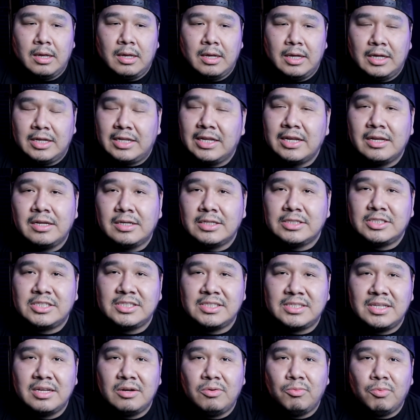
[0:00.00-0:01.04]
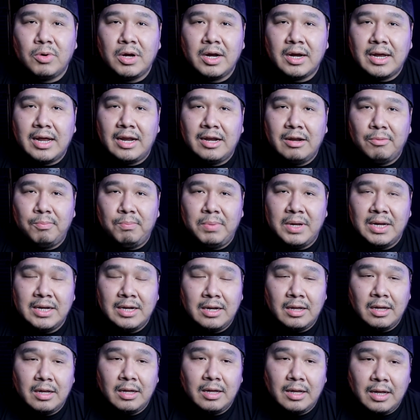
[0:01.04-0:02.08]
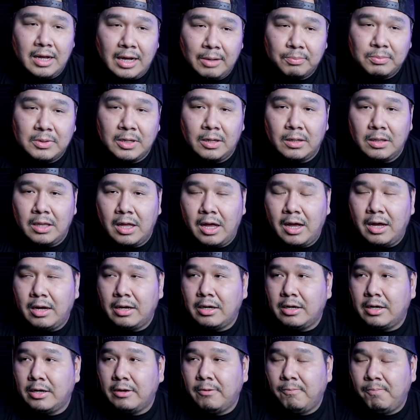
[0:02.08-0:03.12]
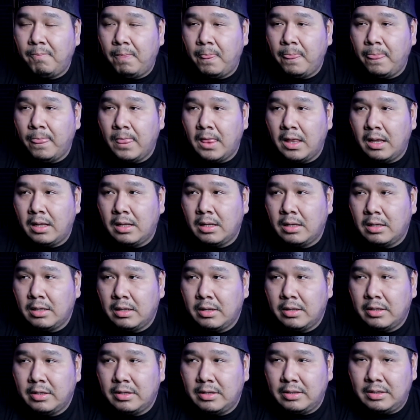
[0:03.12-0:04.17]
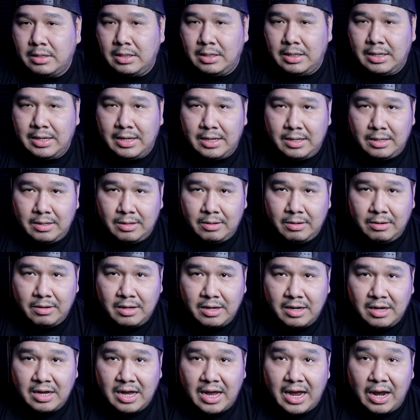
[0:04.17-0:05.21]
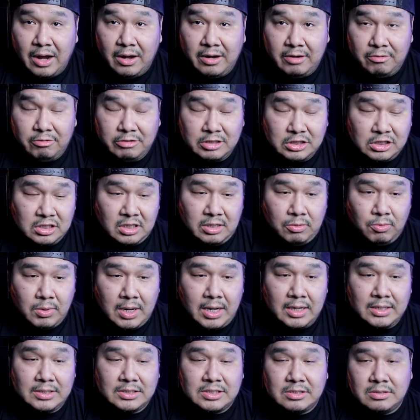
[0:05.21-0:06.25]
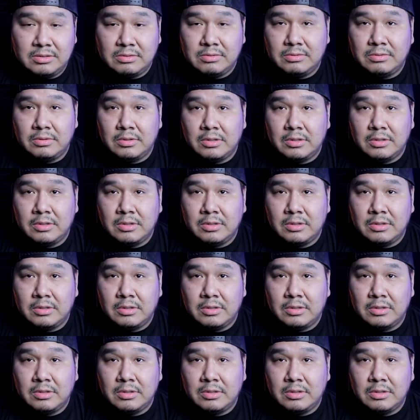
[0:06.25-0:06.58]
it just didn't work. I ended up being up there longer than I originally wanted to.